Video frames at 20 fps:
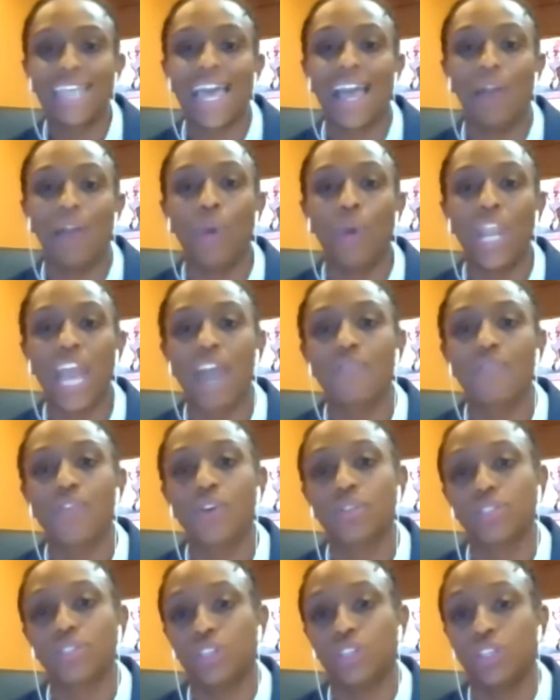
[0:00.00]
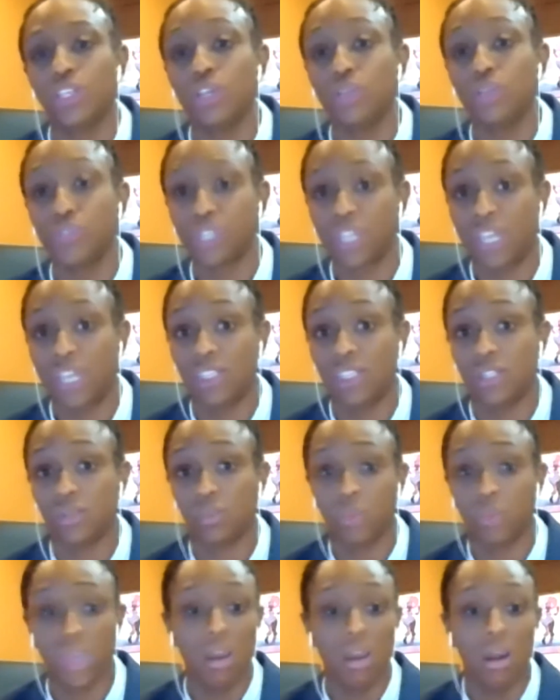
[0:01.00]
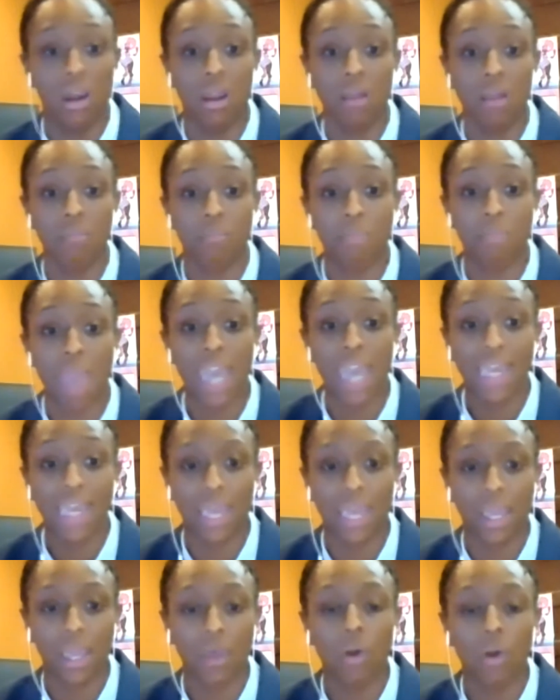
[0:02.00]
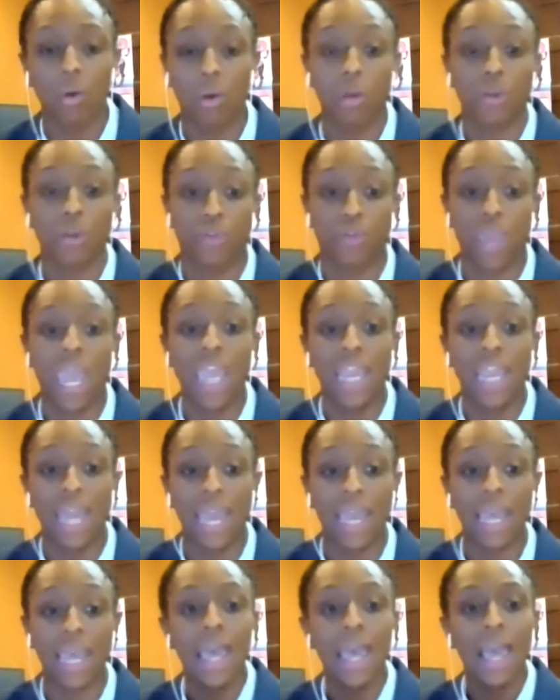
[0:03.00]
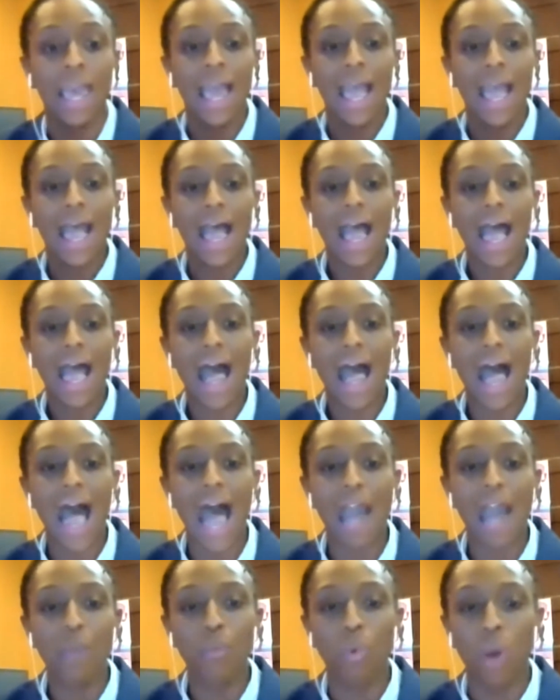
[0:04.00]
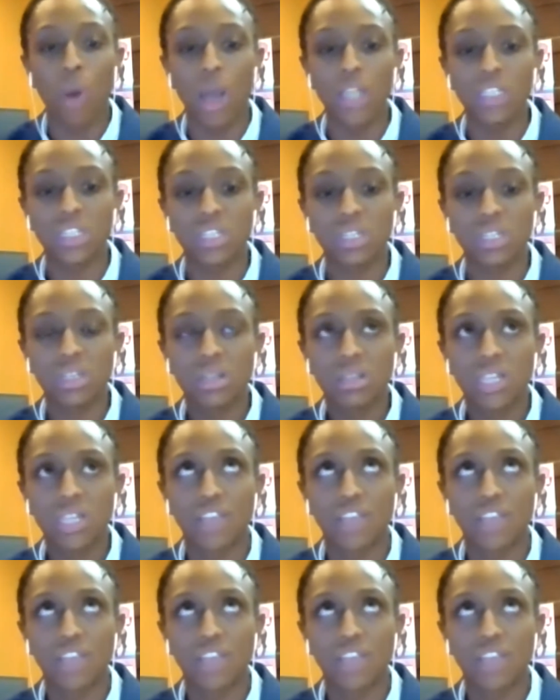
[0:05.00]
Whatever solutions we are making or creating, I want the